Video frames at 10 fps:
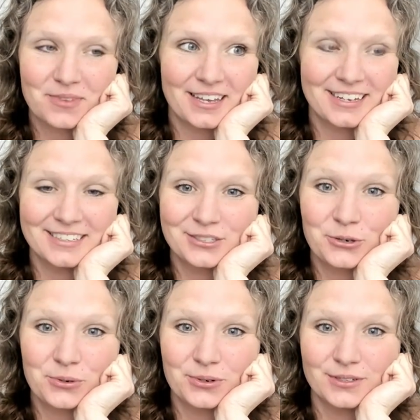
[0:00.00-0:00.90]
It's
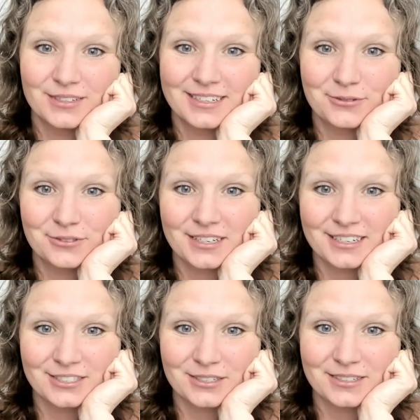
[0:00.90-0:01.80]
cool. It was
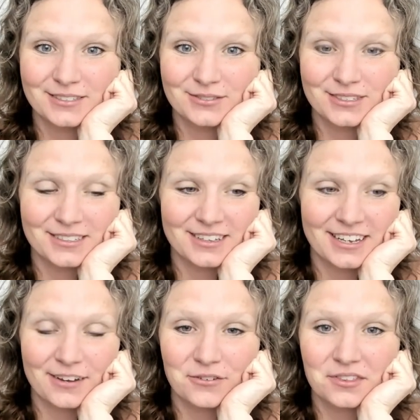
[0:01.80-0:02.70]
actually,
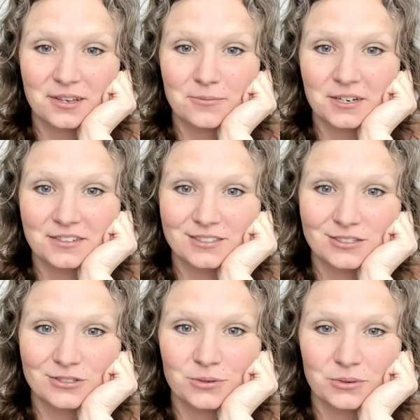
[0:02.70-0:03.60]
like, everything about this
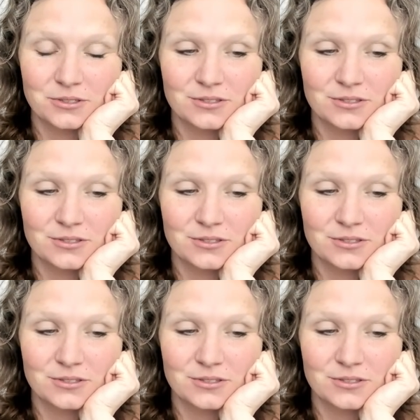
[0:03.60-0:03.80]
is cool.